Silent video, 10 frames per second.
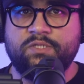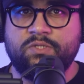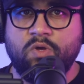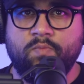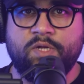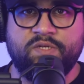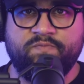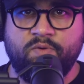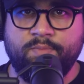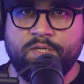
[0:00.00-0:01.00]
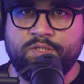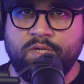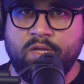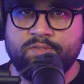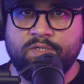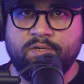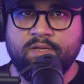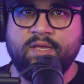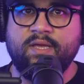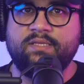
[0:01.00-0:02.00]
so much information out there,
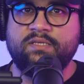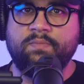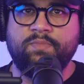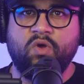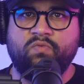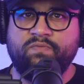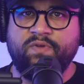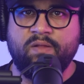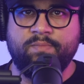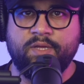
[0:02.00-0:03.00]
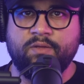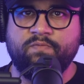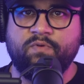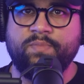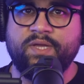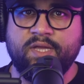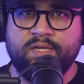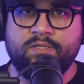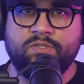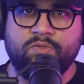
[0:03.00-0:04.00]
it can be overwhelming for
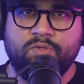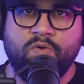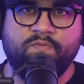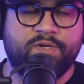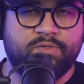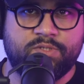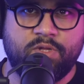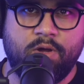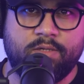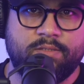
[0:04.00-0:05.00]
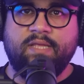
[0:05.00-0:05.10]
beginners to know where to start.